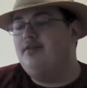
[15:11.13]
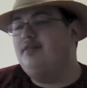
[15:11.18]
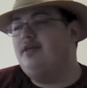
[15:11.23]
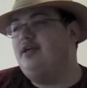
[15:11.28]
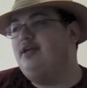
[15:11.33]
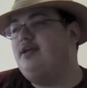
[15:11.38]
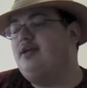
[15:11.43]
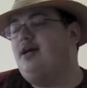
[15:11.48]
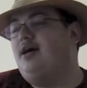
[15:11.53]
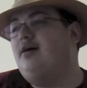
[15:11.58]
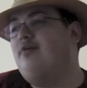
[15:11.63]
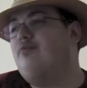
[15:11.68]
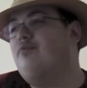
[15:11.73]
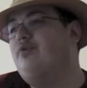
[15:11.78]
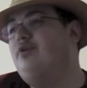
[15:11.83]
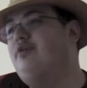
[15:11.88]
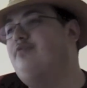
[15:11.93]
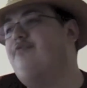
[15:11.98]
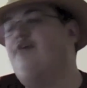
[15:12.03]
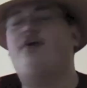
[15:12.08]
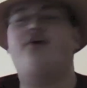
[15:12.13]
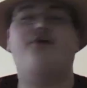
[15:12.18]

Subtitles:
They got rid of